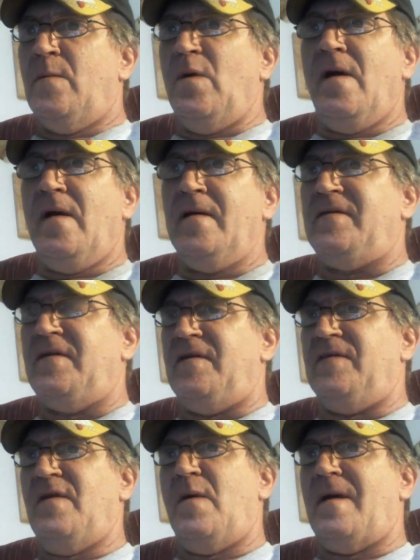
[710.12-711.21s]
Well, Huntington
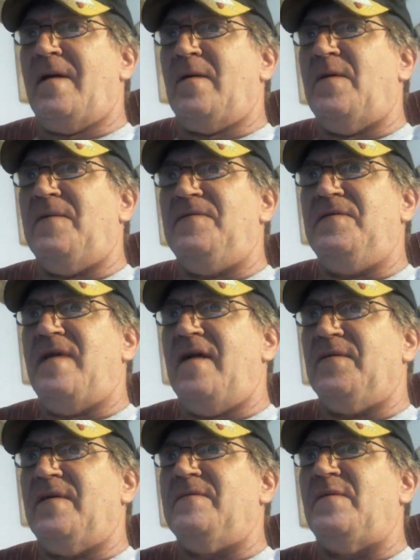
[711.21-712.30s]
is known. I don't know if you
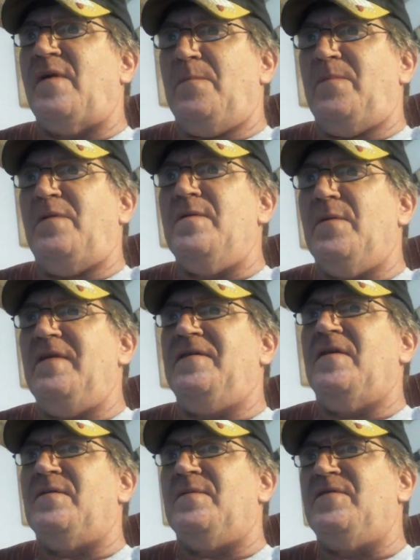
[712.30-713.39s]
guys ever do your
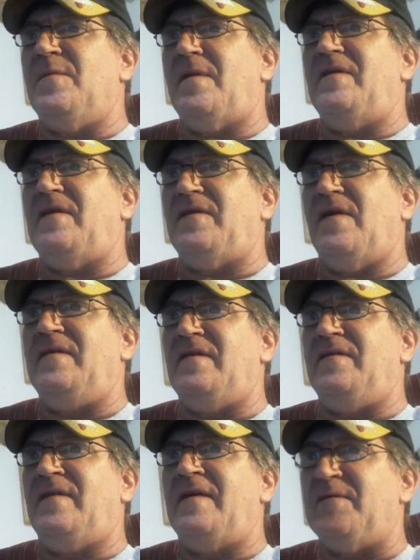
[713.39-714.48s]
research when somebody says
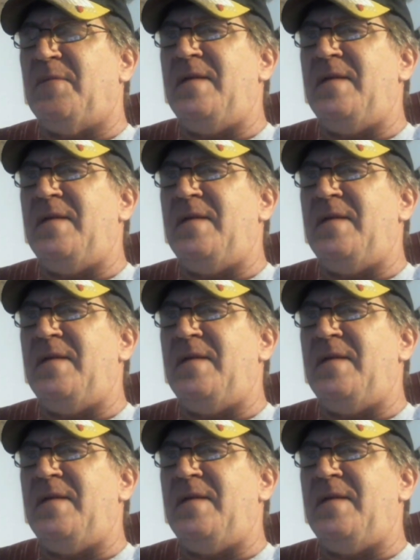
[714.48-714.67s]
Huntington, Texas.